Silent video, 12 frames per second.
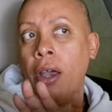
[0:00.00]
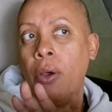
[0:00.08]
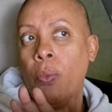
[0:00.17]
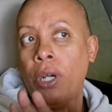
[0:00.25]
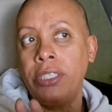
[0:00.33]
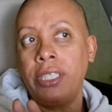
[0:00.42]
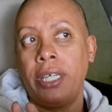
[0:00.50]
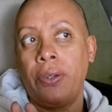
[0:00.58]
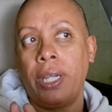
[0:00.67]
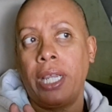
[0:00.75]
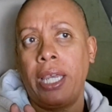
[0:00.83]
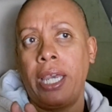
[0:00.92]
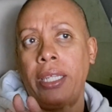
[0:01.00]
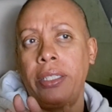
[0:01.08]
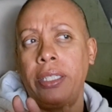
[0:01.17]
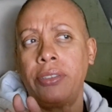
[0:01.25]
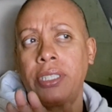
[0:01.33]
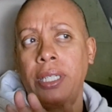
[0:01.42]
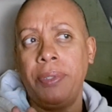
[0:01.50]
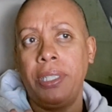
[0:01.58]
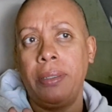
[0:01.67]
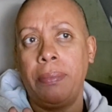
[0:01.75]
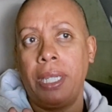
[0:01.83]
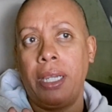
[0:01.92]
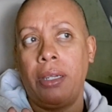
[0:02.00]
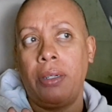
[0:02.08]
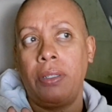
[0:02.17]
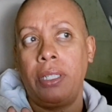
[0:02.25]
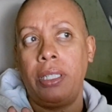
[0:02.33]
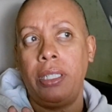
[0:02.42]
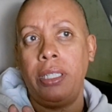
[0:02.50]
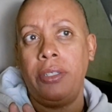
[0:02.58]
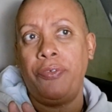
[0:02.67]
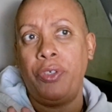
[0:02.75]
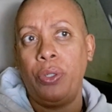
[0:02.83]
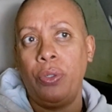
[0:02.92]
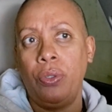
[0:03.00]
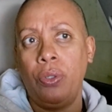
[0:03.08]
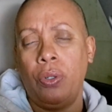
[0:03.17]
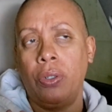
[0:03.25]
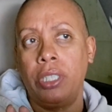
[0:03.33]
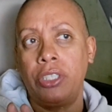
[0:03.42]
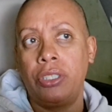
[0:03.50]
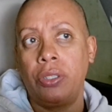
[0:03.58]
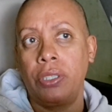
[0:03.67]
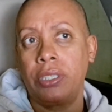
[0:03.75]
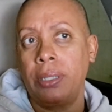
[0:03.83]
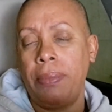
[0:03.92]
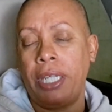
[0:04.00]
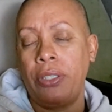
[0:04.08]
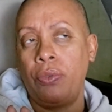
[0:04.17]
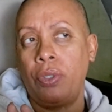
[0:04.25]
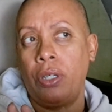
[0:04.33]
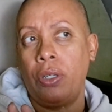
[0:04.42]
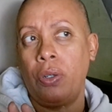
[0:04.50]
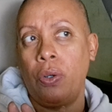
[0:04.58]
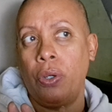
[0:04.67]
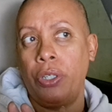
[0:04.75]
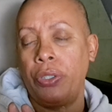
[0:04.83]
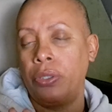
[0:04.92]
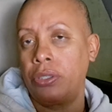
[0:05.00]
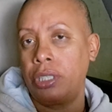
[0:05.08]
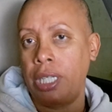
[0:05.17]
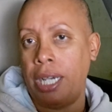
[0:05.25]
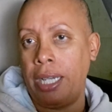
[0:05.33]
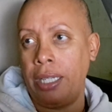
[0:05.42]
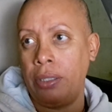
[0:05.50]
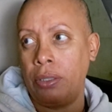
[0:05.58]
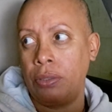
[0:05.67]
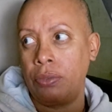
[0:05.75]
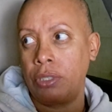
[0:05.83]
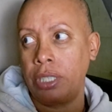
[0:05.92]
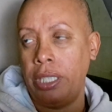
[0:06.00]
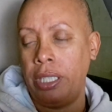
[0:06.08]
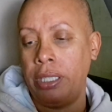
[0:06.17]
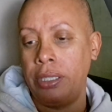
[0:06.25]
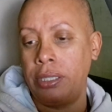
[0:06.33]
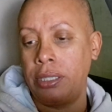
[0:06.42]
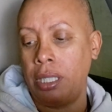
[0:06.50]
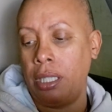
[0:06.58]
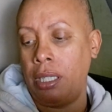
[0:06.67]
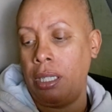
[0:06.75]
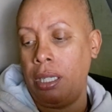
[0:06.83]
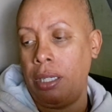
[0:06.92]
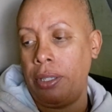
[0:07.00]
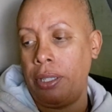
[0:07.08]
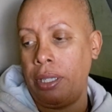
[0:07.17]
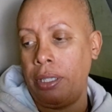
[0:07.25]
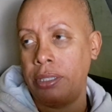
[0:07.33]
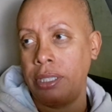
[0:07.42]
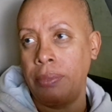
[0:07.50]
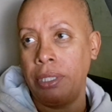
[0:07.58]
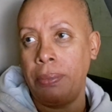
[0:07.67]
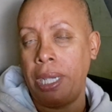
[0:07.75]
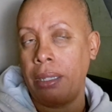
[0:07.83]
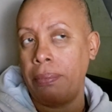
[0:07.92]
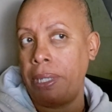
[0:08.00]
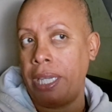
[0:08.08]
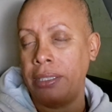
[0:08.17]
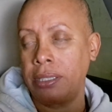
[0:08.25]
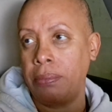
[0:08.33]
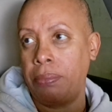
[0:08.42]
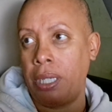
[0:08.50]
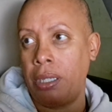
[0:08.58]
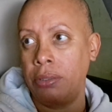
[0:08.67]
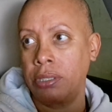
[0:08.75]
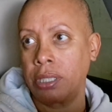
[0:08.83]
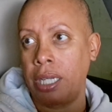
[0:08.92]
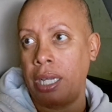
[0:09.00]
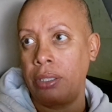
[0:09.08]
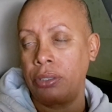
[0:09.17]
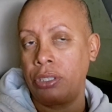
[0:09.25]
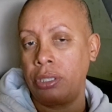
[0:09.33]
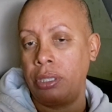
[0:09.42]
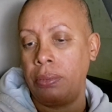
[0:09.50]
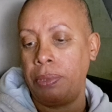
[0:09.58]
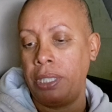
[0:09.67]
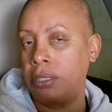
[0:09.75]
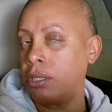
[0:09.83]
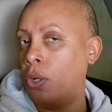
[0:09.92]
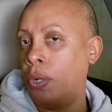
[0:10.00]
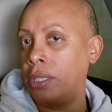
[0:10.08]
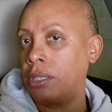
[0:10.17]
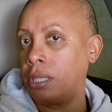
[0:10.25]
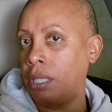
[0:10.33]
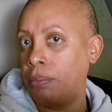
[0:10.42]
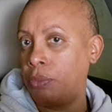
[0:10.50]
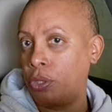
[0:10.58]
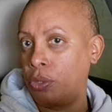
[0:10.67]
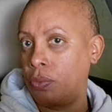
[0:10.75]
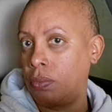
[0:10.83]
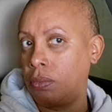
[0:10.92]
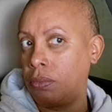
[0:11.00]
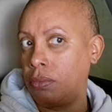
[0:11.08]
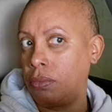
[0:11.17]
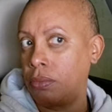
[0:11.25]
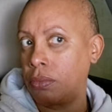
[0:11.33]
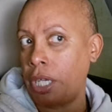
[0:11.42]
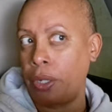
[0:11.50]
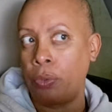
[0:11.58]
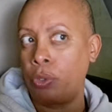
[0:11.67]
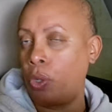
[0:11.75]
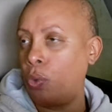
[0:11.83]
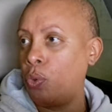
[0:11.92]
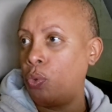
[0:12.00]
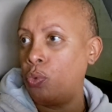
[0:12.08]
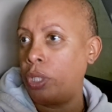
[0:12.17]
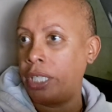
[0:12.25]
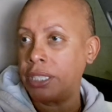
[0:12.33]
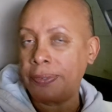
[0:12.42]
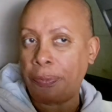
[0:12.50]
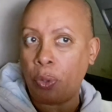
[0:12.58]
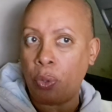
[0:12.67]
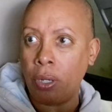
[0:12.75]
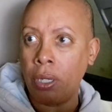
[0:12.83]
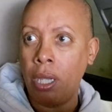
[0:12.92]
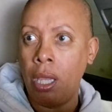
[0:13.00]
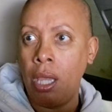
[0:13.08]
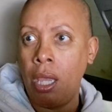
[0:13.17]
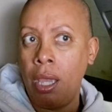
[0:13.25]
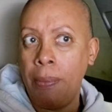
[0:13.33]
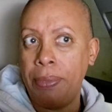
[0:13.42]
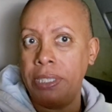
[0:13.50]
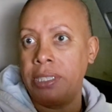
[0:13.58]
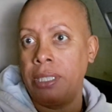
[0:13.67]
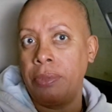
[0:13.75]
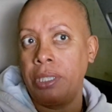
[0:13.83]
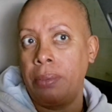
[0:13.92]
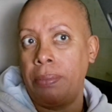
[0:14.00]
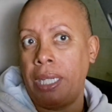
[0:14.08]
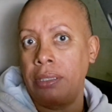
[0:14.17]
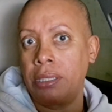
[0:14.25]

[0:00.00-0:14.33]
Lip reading: one channel I got, there's something about if you or somebody you know or your child is something about a basketball scholarship, it's going to come through. I don't know who that's for, but something about